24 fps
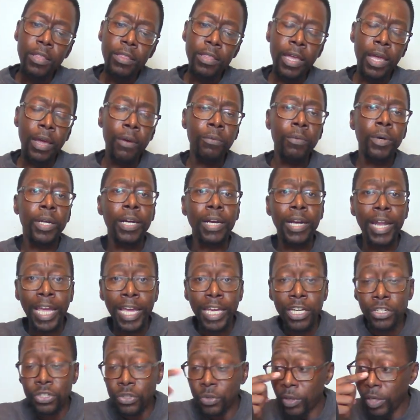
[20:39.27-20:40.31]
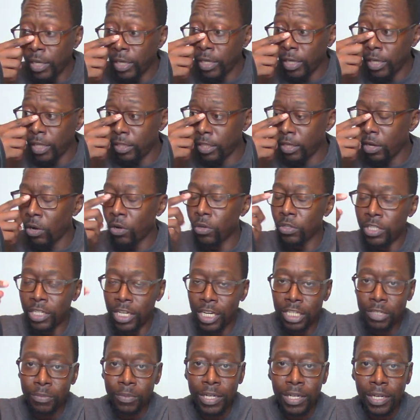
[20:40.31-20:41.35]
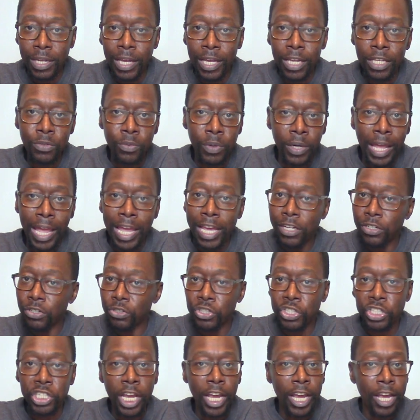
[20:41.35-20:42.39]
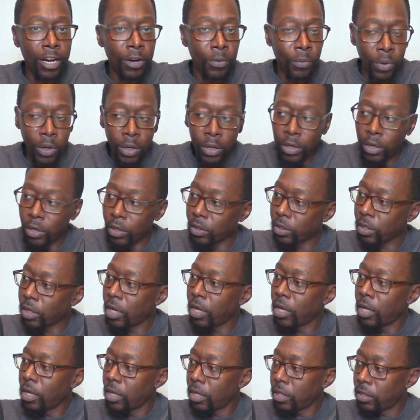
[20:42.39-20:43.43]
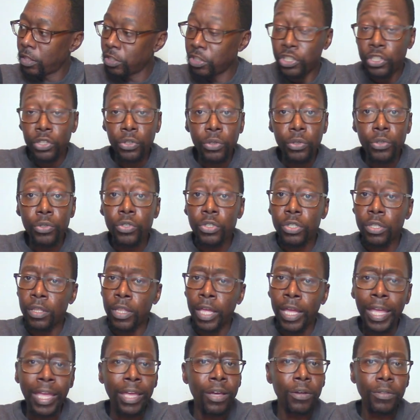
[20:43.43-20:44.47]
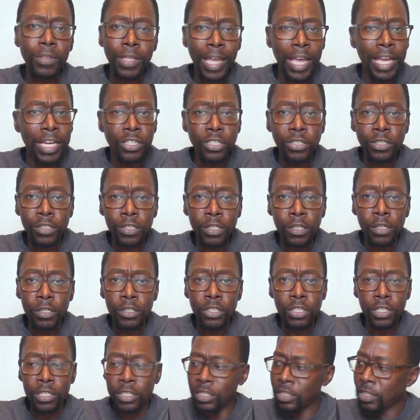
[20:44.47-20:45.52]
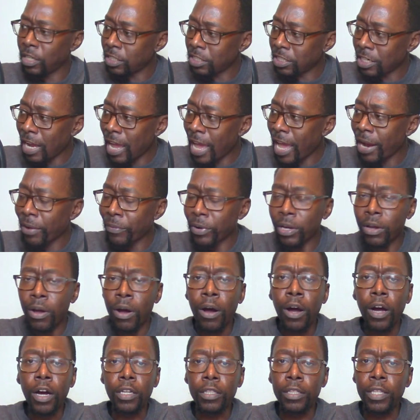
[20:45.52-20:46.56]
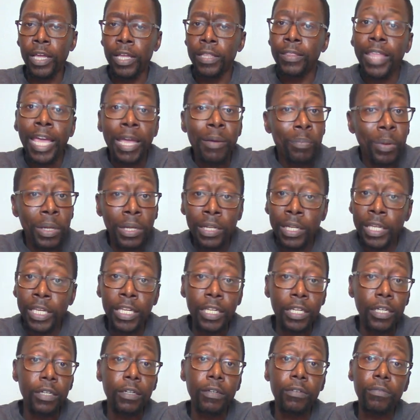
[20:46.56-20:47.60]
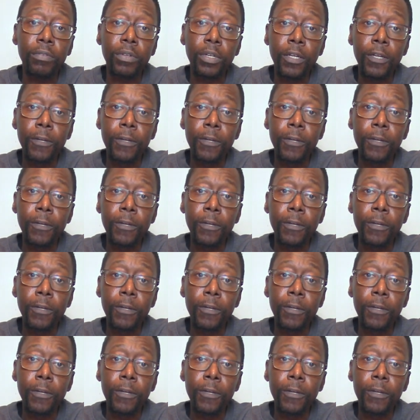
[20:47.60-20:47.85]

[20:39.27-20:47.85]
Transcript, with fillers: when an angel in the Old Testament days, when an angel shared a word, the Jews, they held the angels to such high regard that they believed.